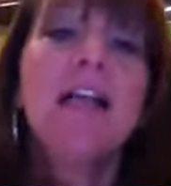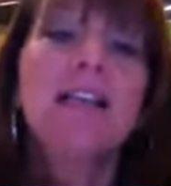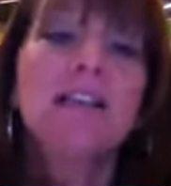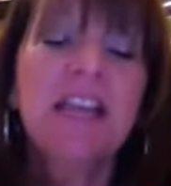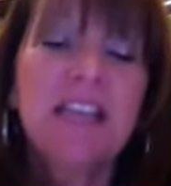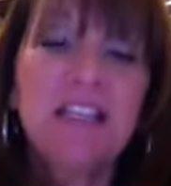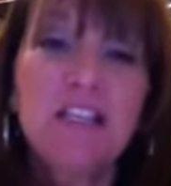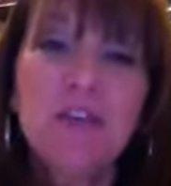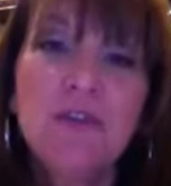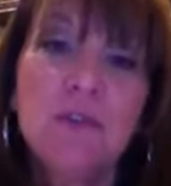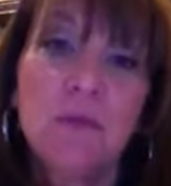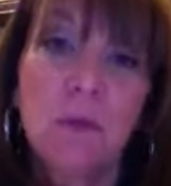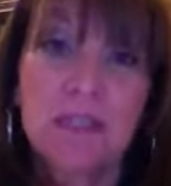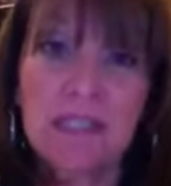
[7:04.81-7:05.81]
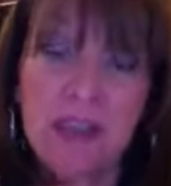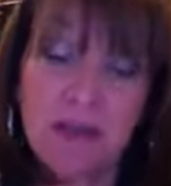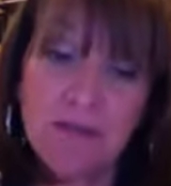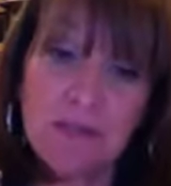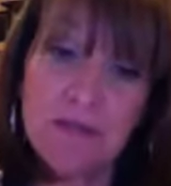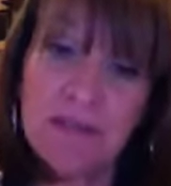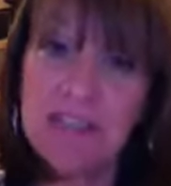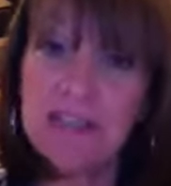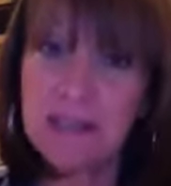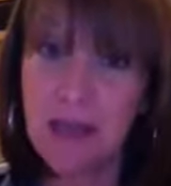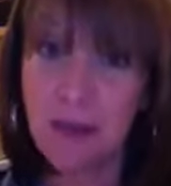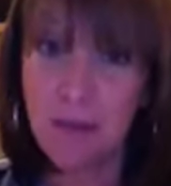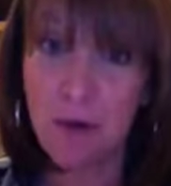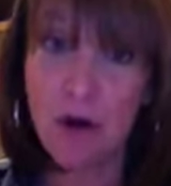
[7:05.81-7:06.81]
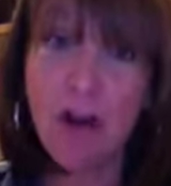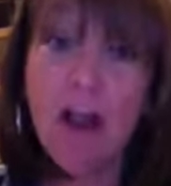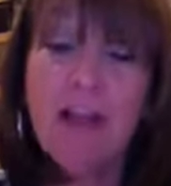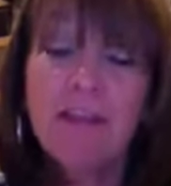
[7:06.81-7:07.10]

Let's use what's left of December.